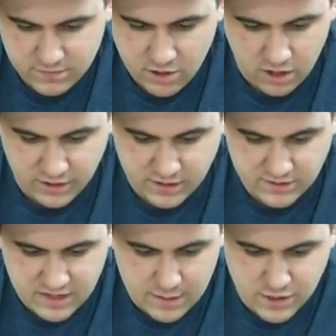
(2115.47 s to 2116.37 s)
gauntlet
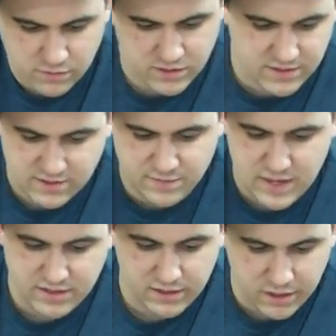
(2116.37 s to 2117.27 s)
and slab shield was just
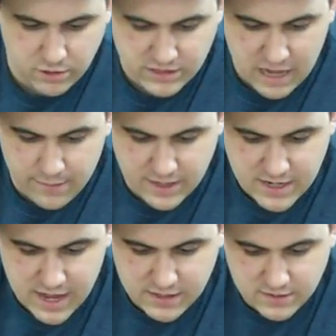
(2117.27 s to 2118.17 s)
basically close combat
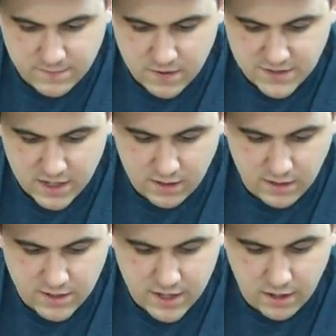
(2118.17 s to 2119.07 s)
attacks, as far as I
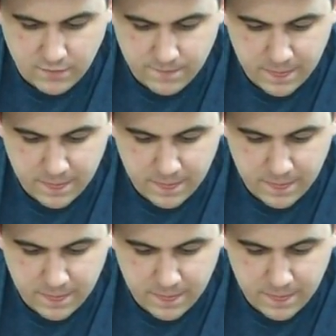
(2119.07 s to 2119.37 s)
can tell.